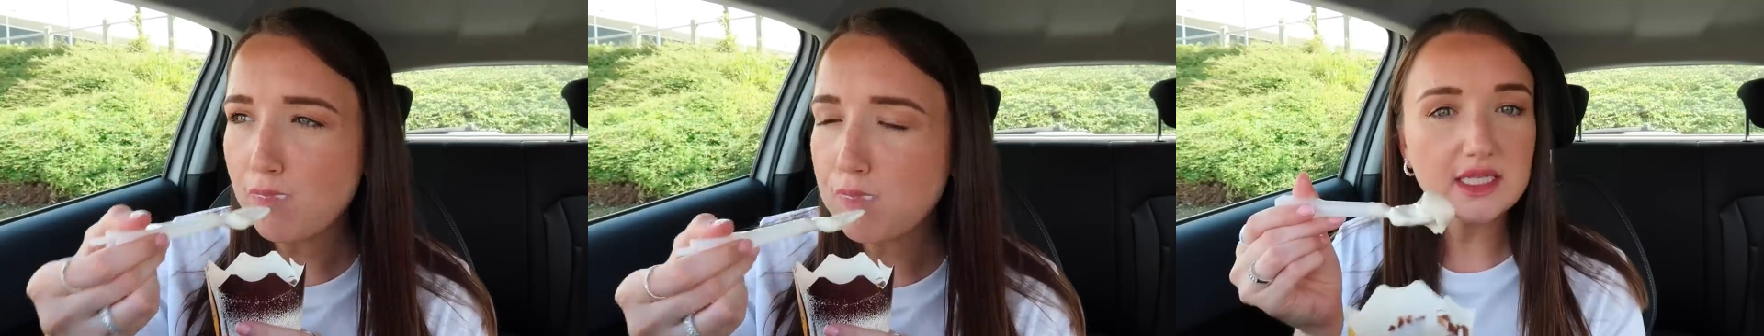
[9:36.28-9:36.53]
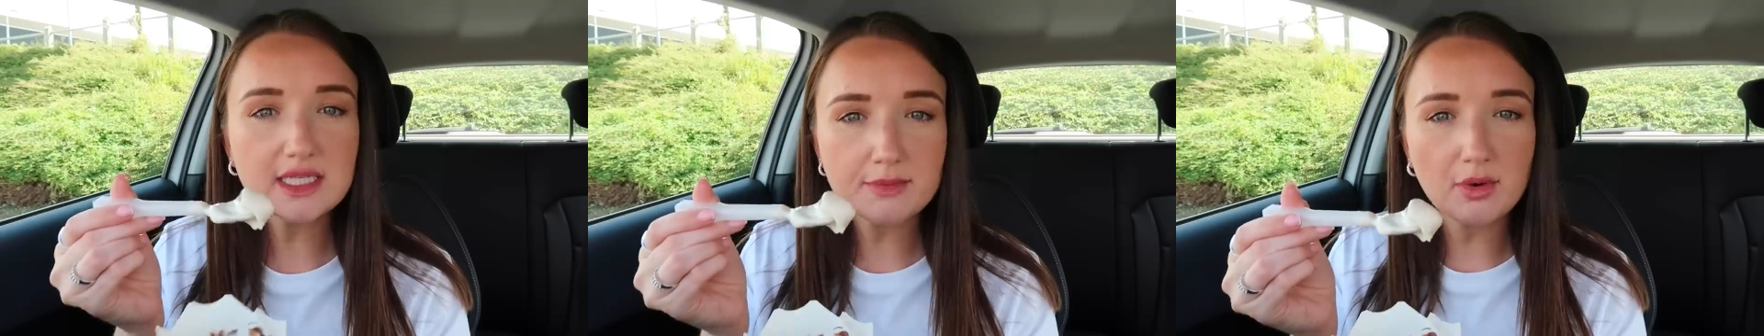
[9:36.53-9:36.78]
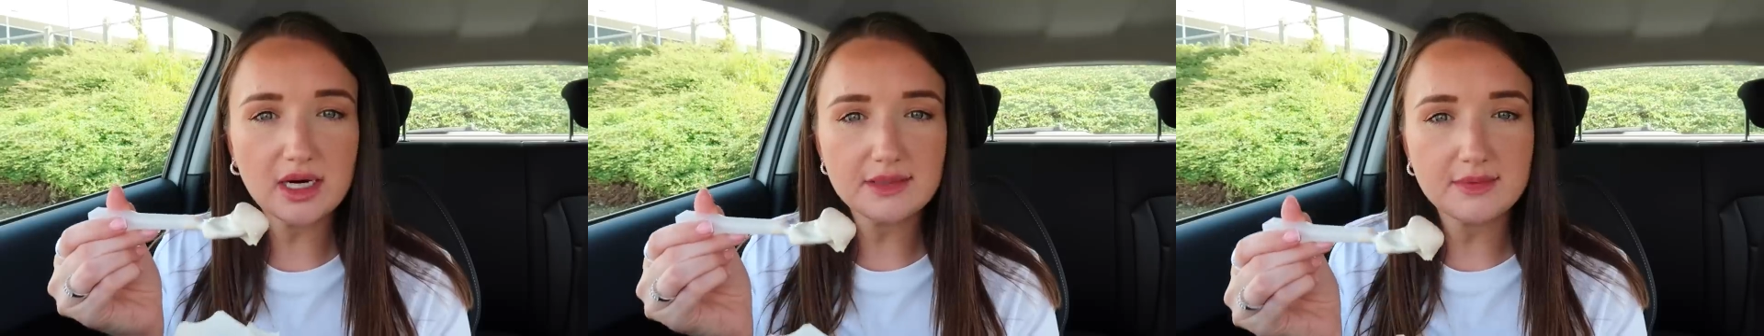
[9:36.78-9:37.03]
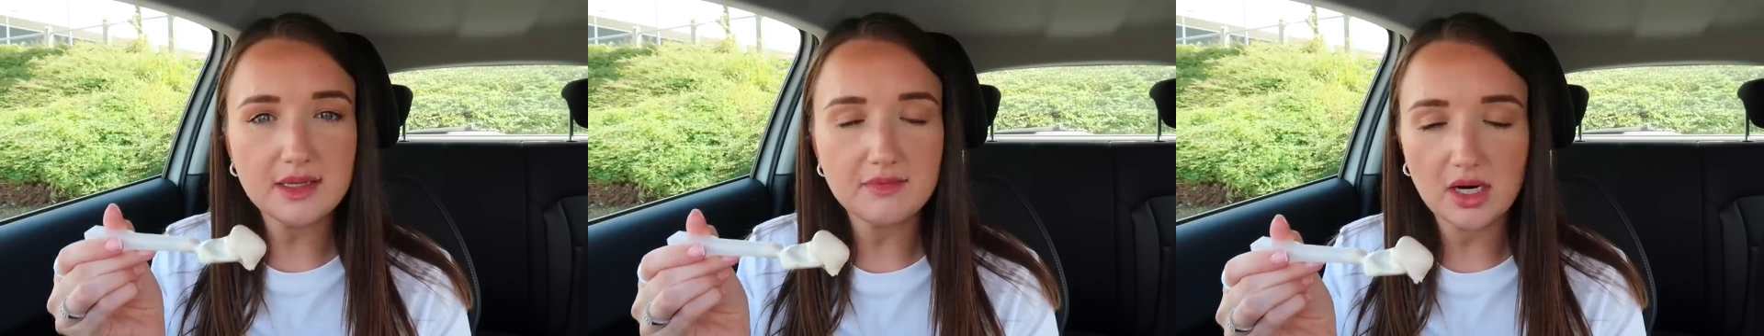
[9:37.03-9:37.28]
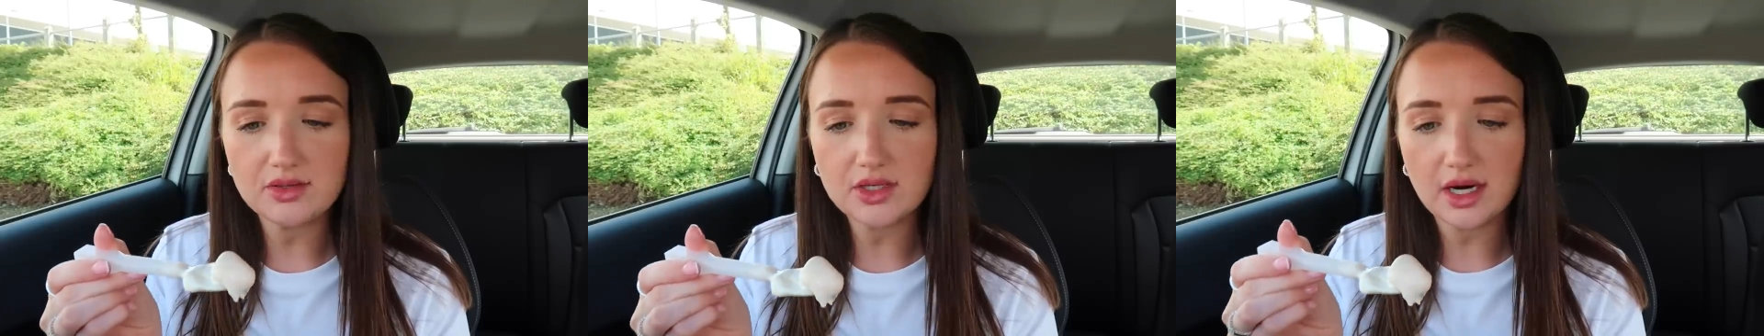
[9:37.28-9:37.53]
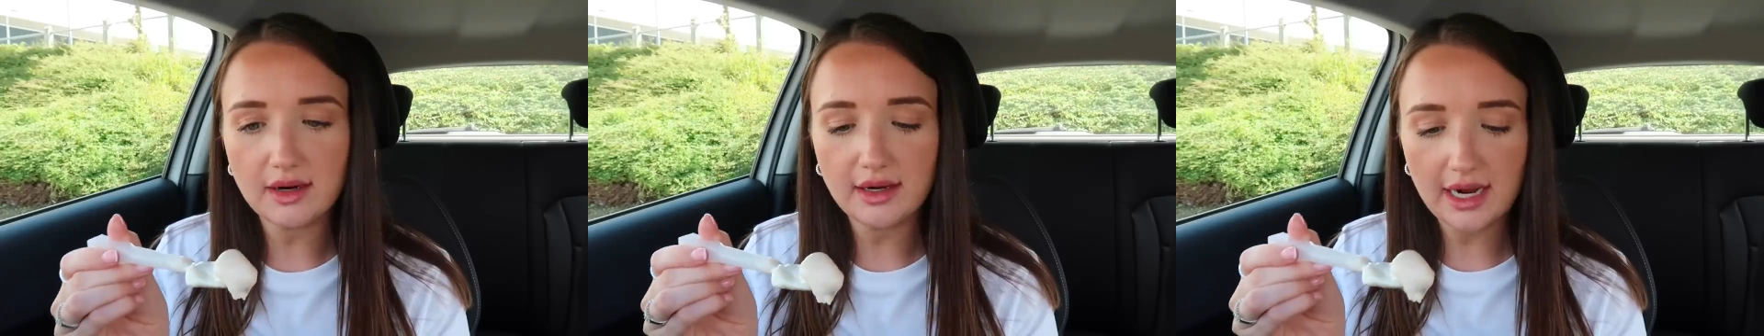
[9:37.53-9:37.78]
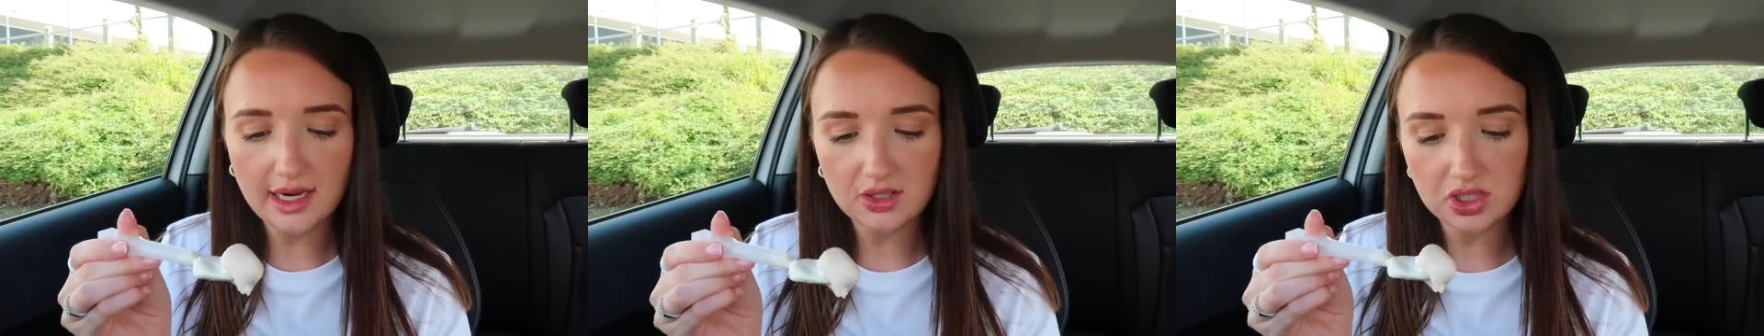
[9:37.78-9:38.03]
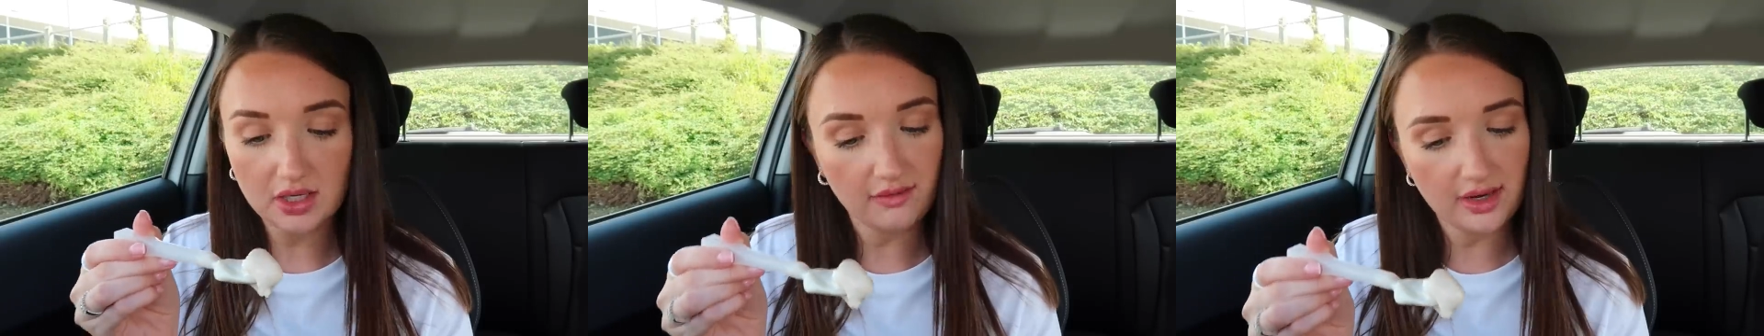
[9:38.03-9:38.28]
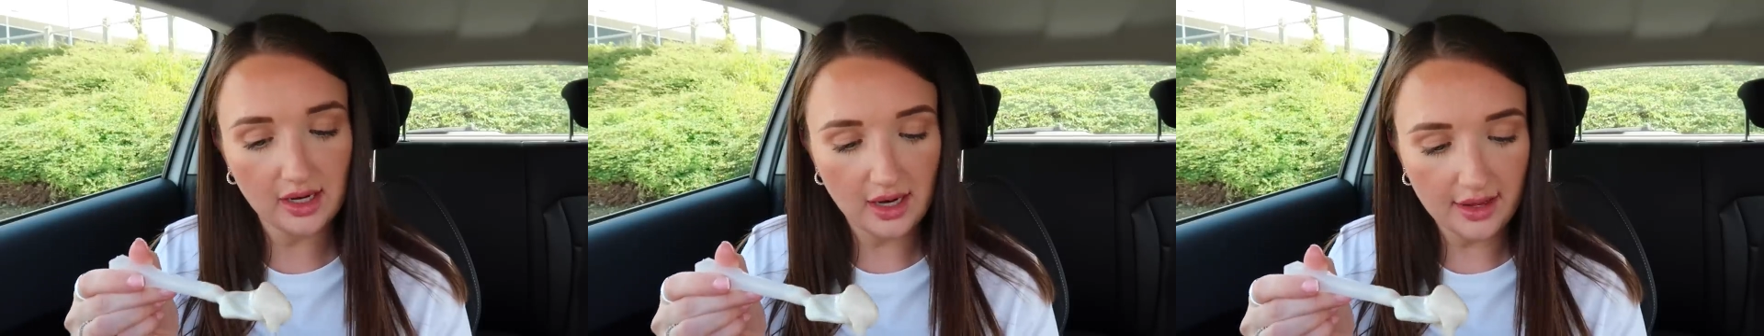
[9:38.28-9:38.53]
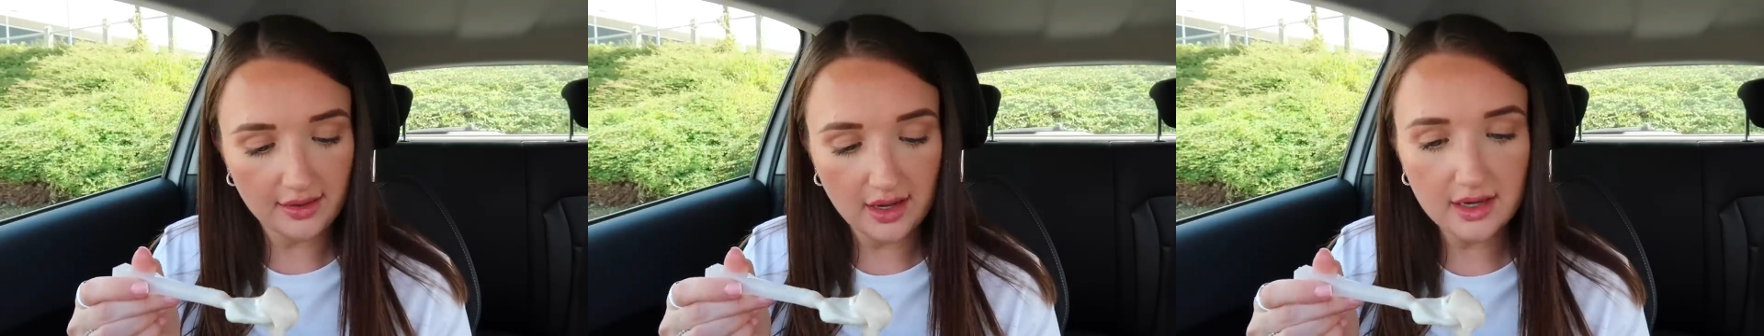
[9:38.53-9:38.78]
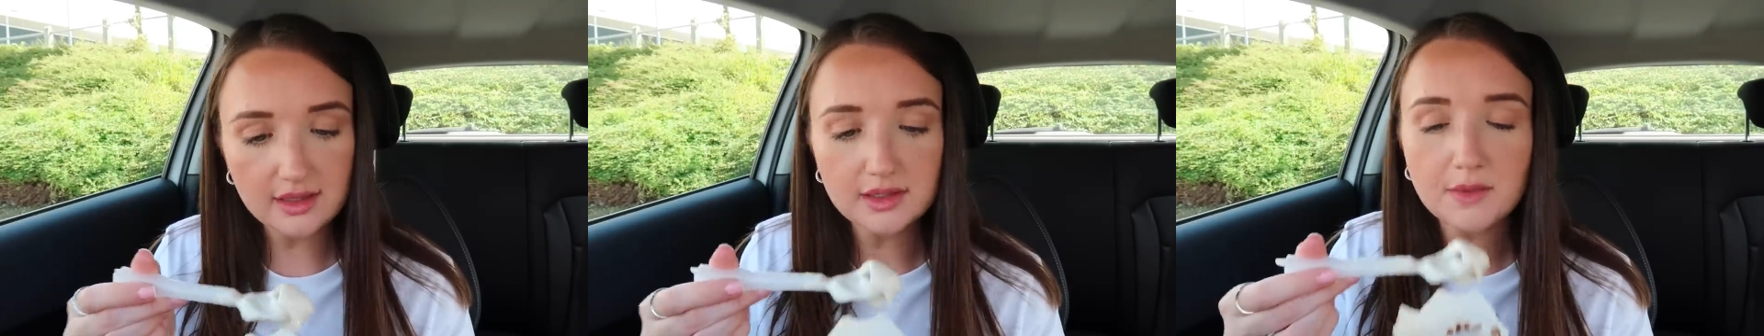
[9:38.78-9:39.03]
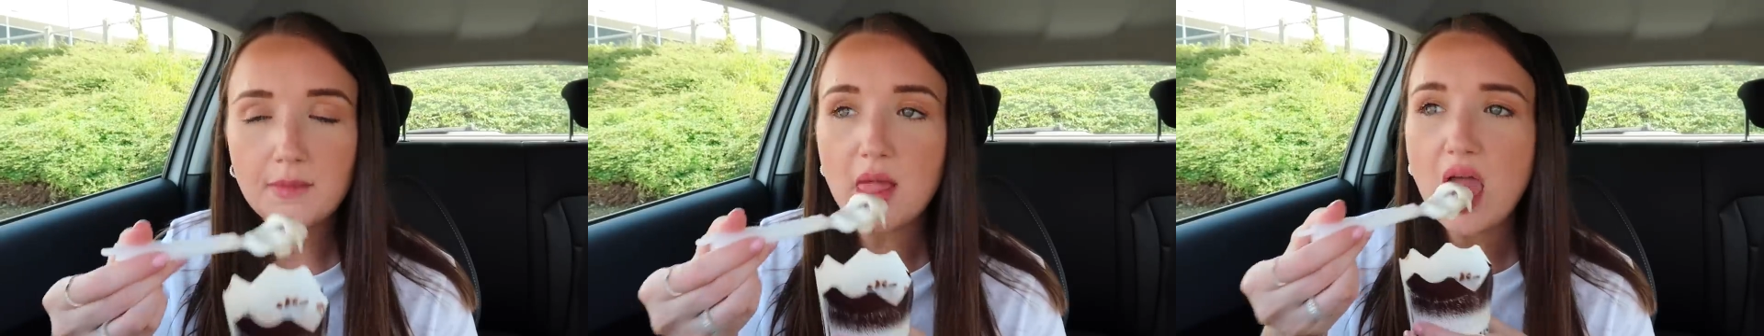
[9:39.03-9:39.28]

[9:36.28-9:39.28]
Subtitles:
This surprised me the most. I actually really like this.